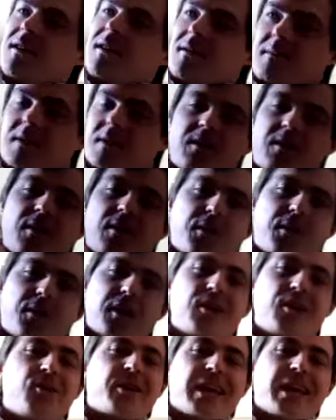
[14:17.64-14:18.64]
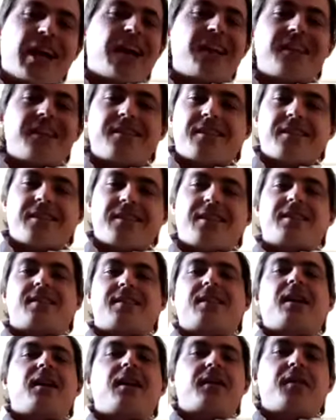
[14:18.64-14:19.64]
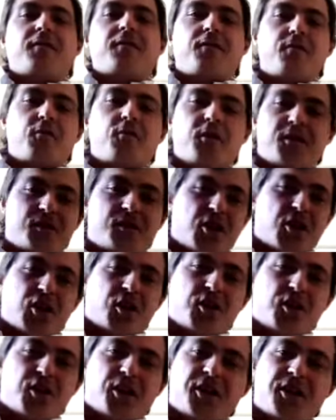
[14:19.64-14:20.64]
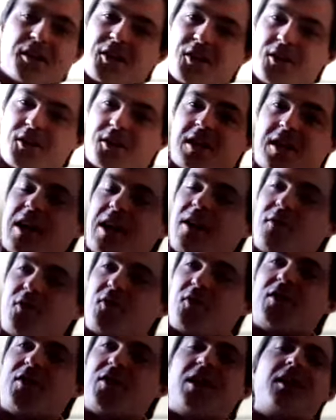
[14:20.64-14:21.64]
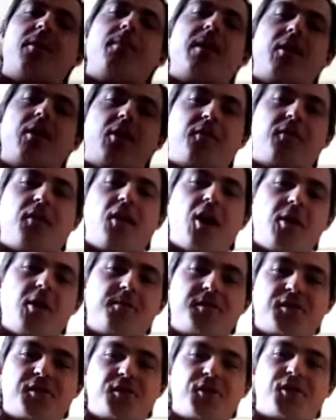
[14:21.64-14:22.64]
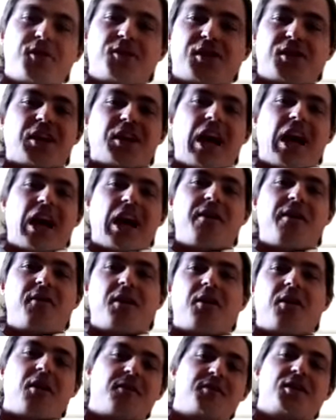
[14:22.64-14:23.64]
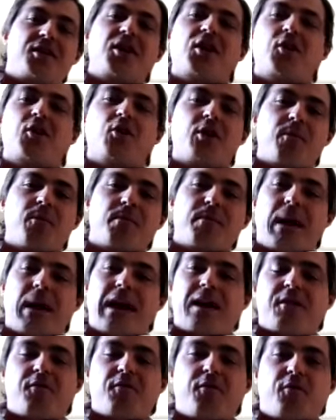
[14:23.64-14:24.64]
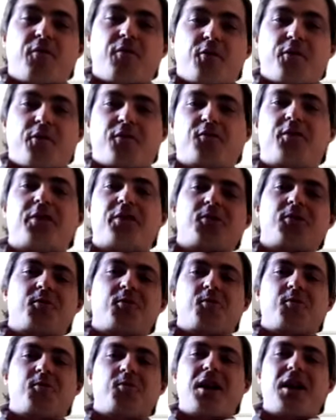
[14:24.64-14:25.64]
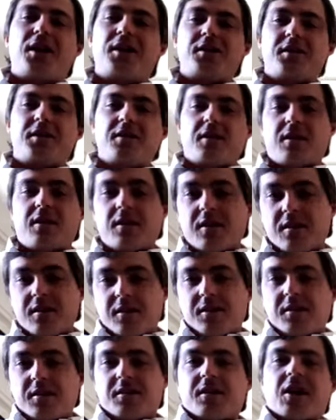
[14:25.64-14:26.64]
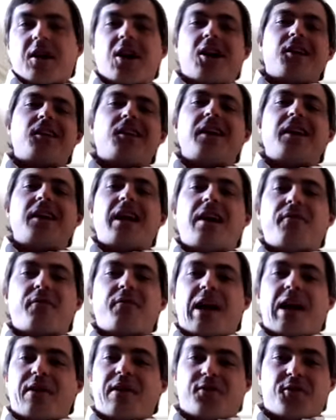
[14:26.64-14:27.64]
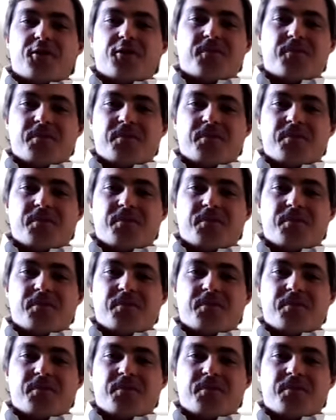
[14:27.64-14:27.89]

But one thing you can't is that their food is not good. Because I have to say, the amount of lobsters and caviar I've seen going back and forth during those weddings, hardly ever after.